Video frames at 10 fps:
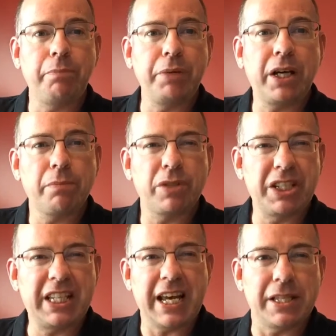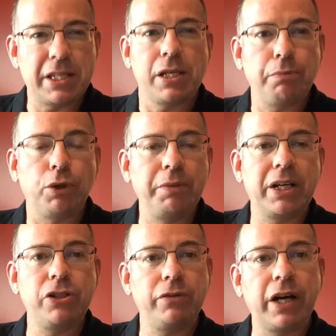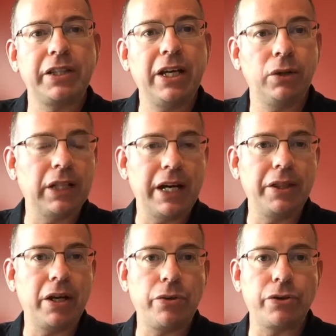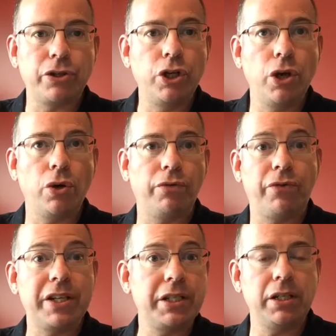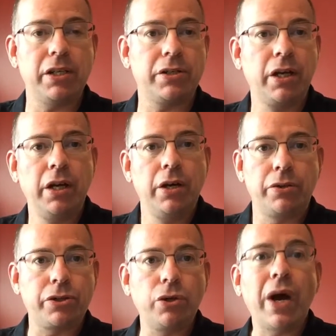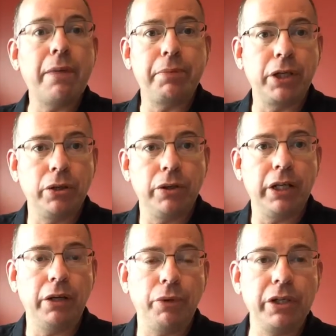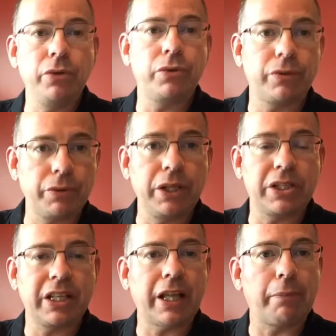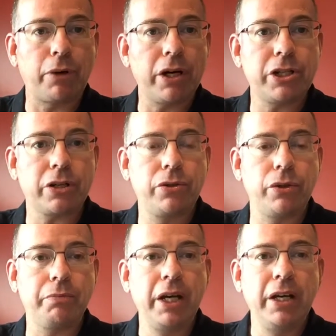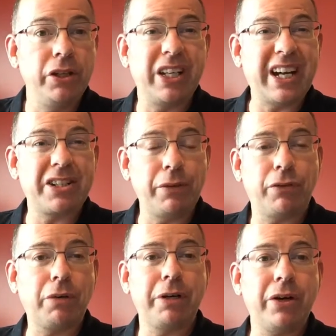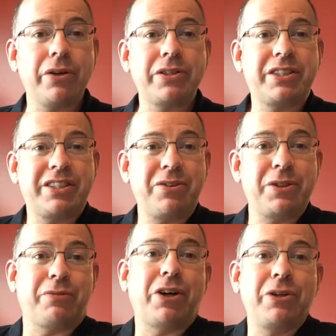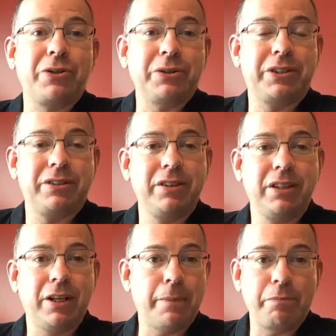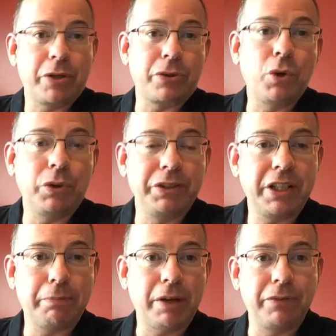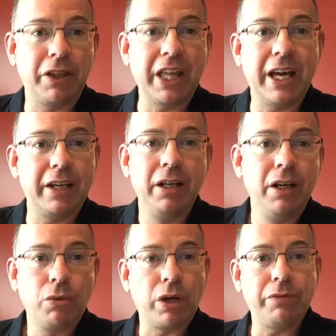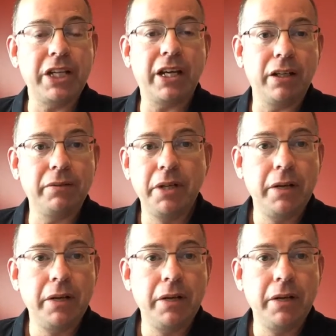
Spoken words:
Becomes dead simple because you've got the outline there. There's no fuzziness. There's no ambiguity when you send that project to them. You can actually farm it out as a series of articles. Another golden tip, I've done that, where I've taken